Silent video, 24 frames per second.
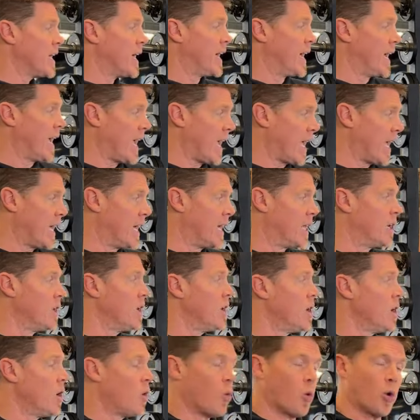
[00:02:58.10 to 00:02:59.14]
And
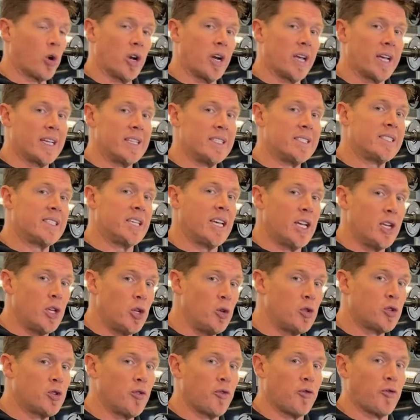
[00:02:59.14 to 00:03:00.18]
we're gonna continue
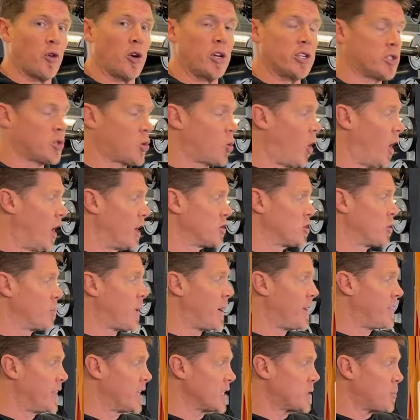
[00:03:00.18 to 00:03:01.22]
to front squat. So
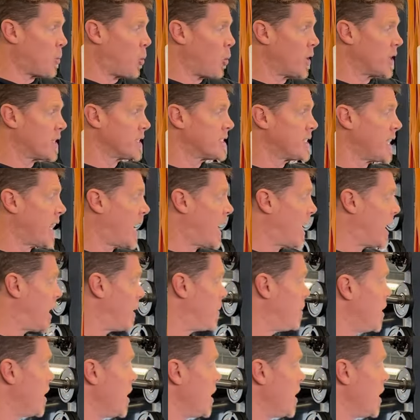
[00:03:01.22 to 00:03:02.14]
by this point in time,